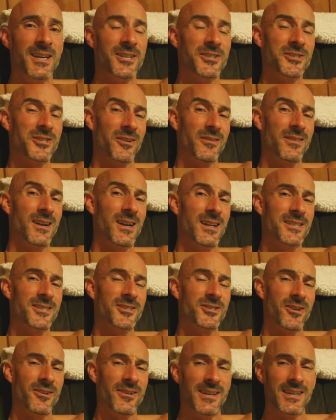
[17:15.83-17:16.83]
Share your thoughts,
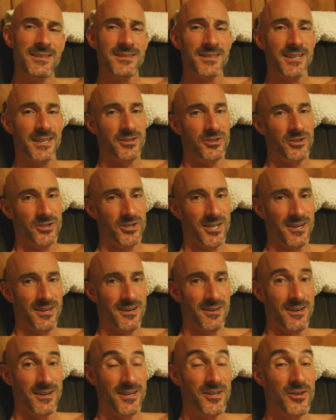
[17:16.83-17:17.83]
share your insights,
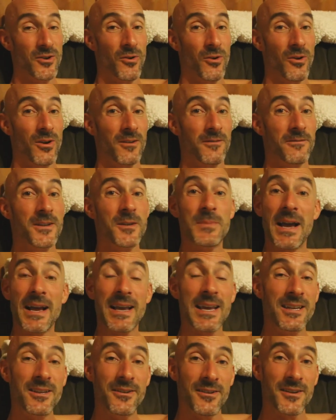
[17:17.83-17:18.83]
share your
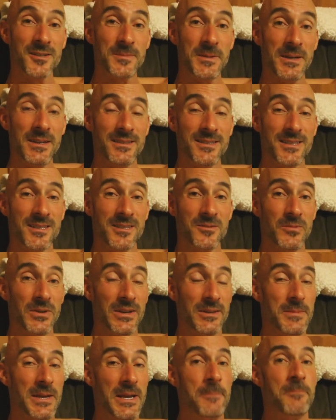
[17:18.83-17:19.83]
feedback and your experiences
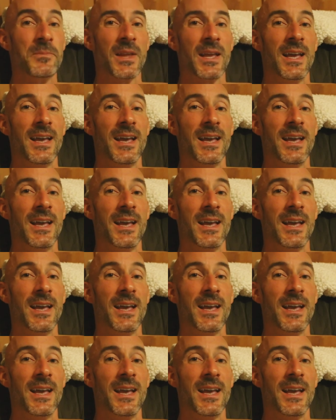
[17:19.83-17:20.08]
with me.